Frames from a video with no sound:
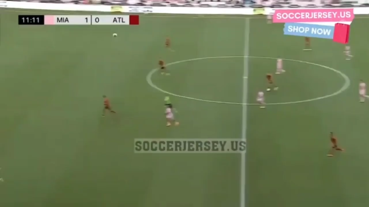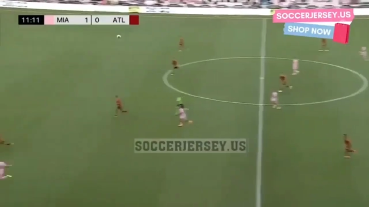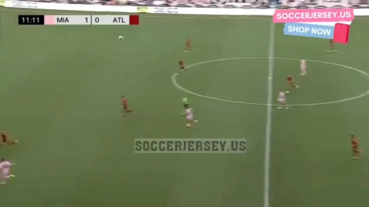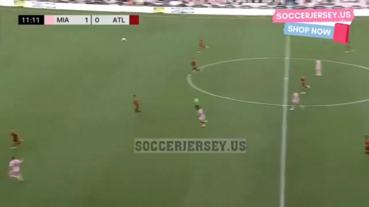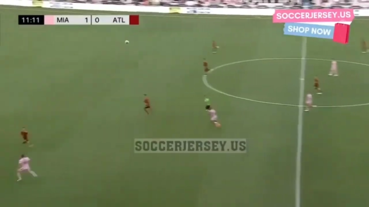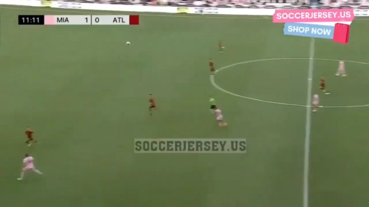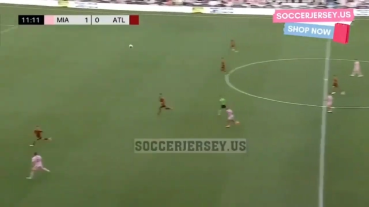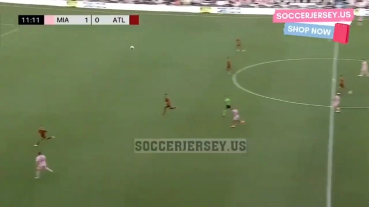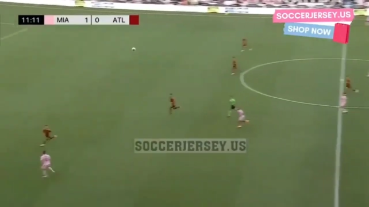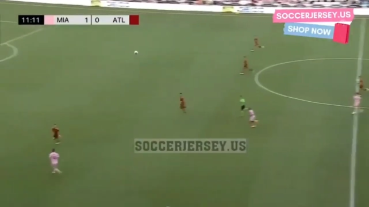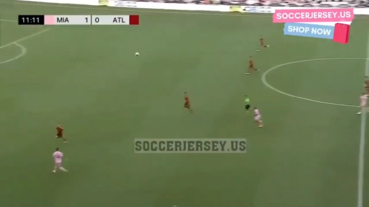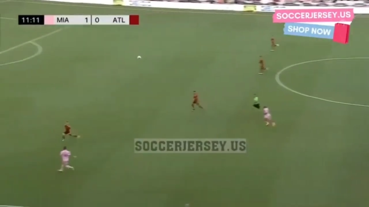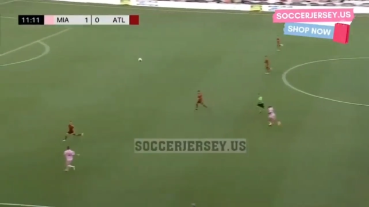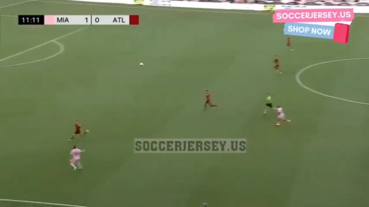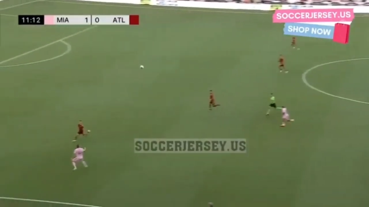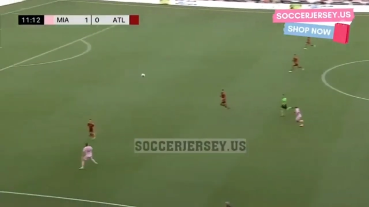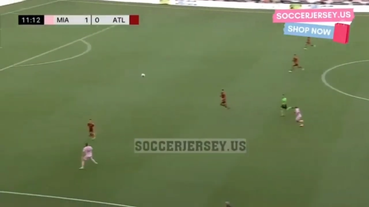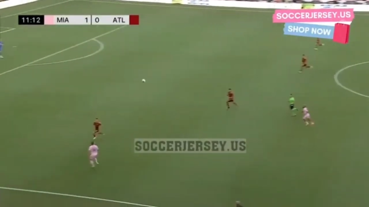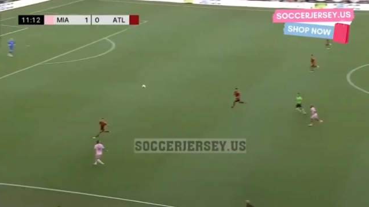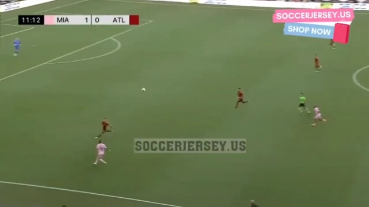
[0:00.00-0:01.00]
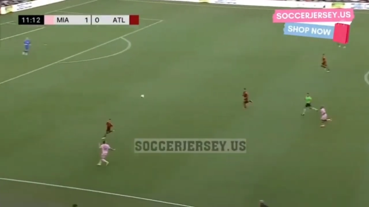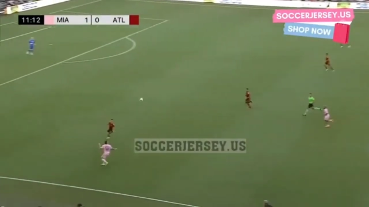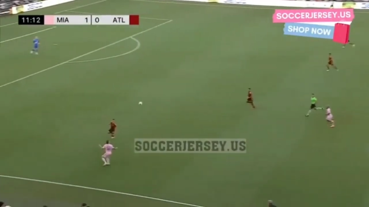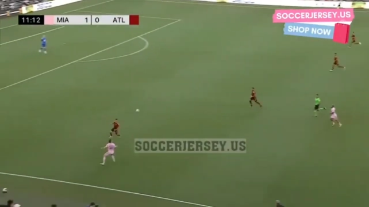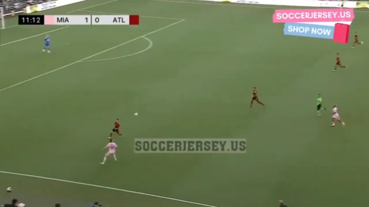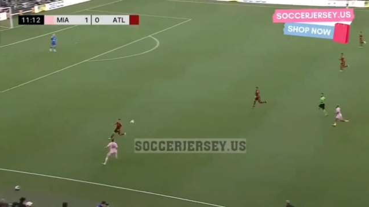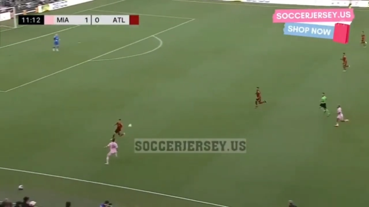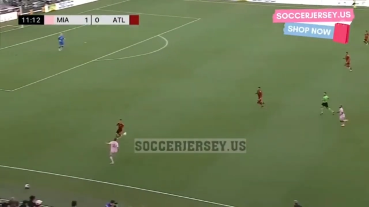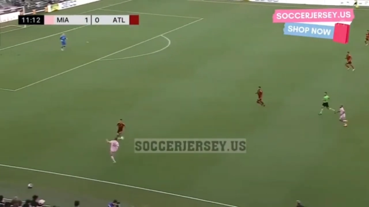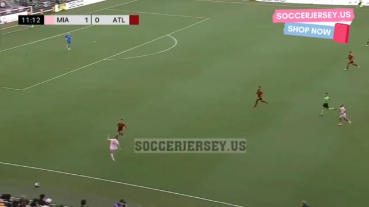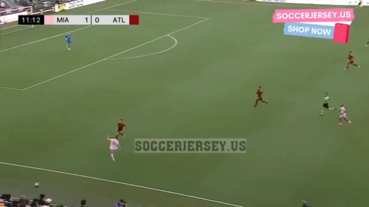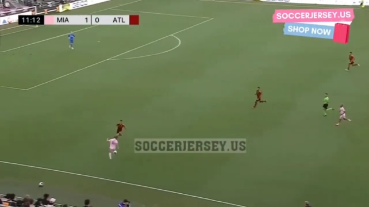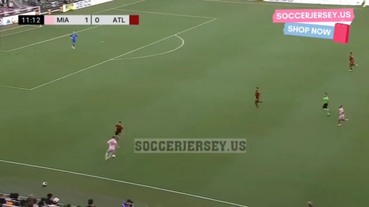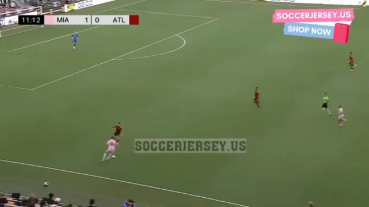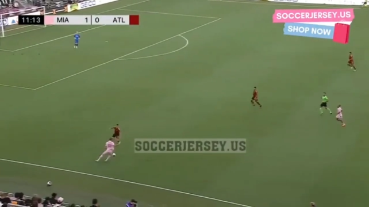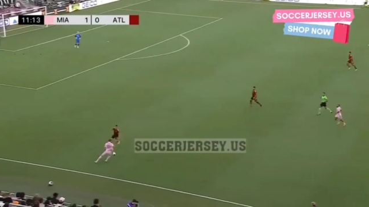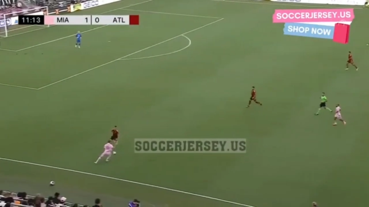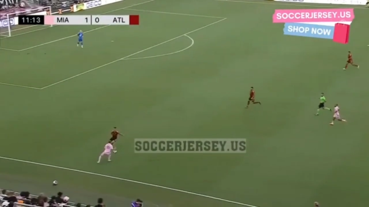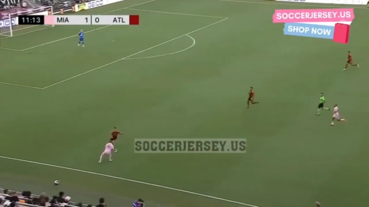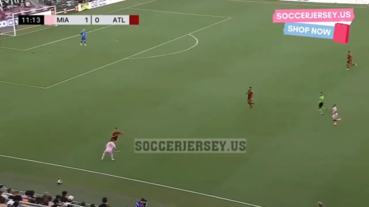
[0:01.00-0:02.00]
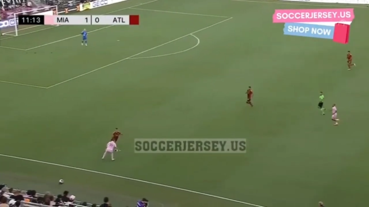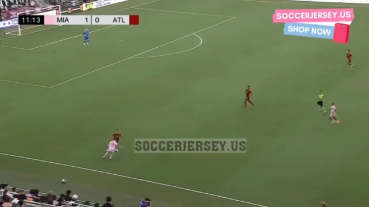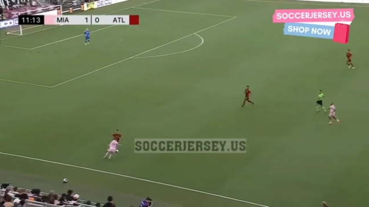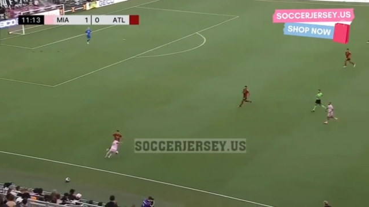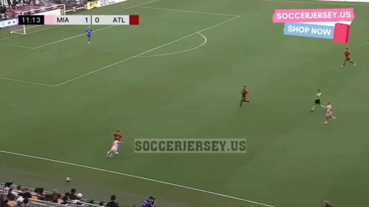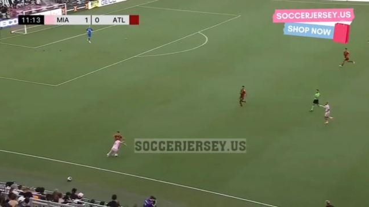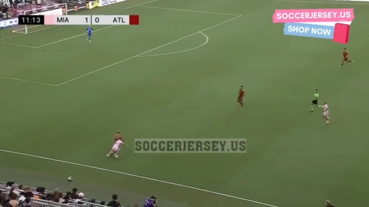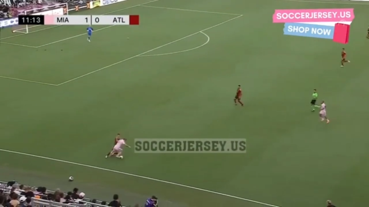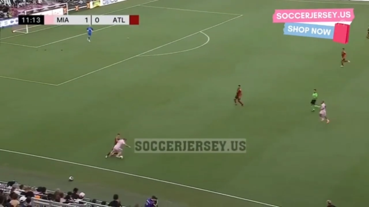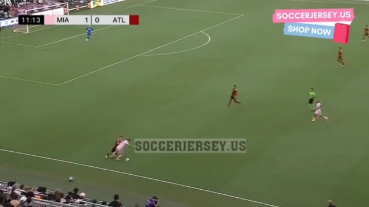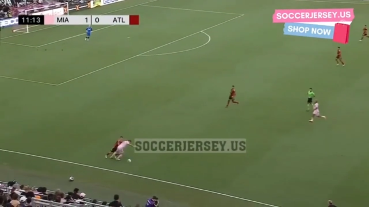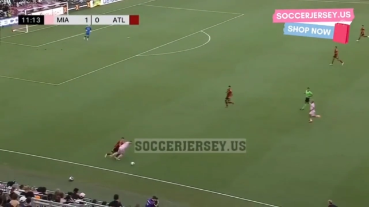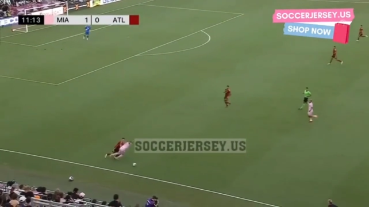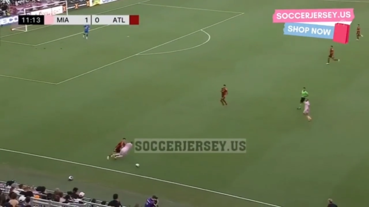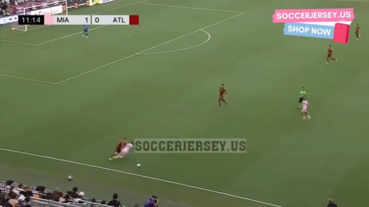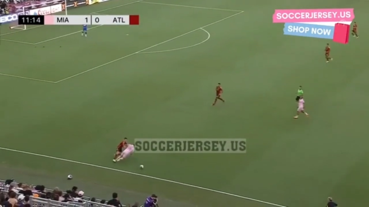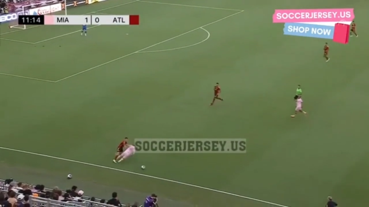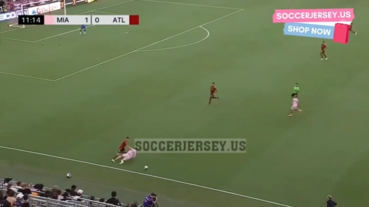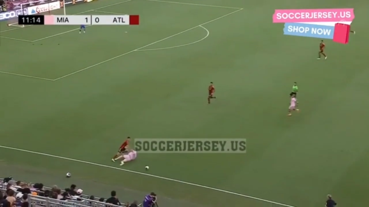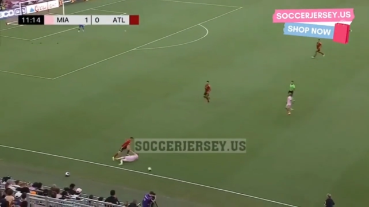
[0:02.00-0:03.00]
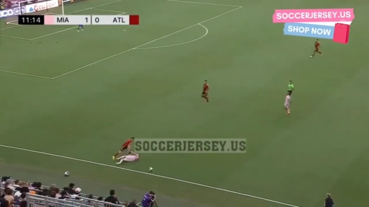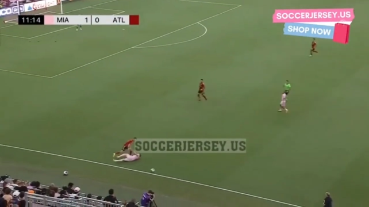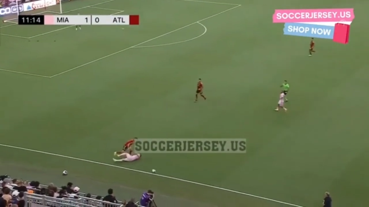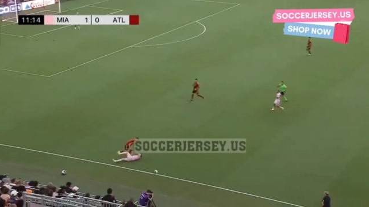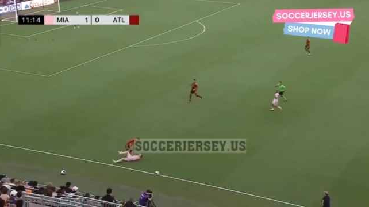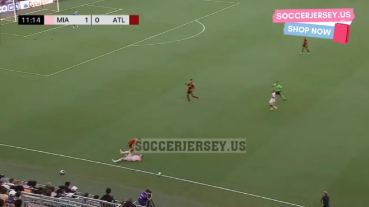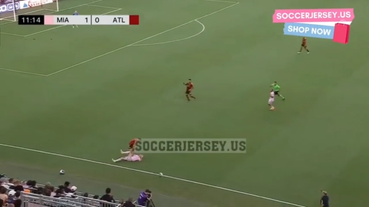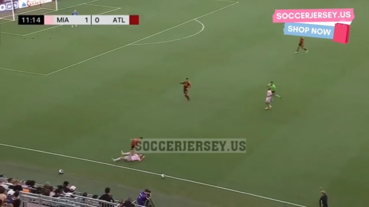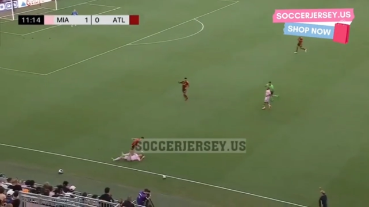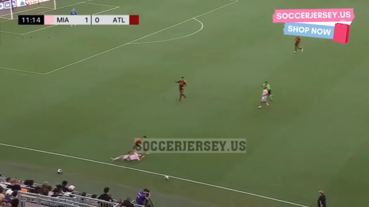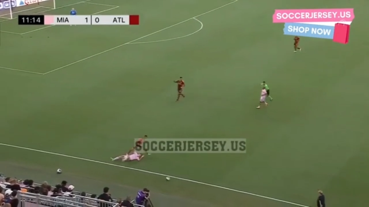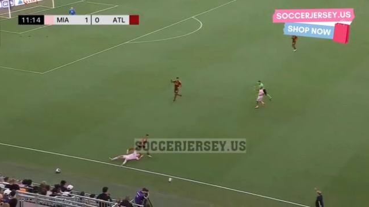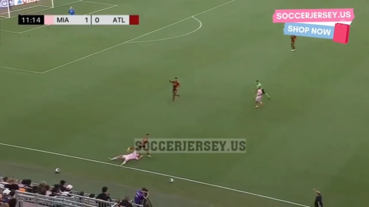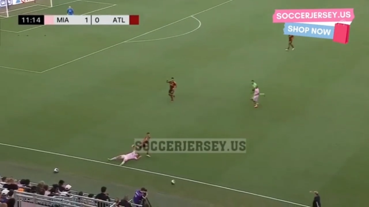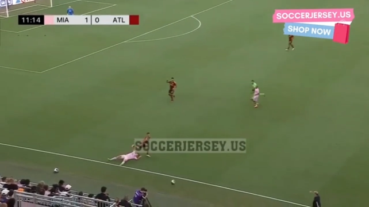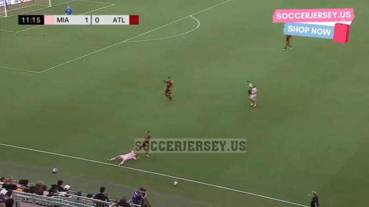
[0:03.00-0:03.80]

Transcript: No face is visible, so there are no lips to read.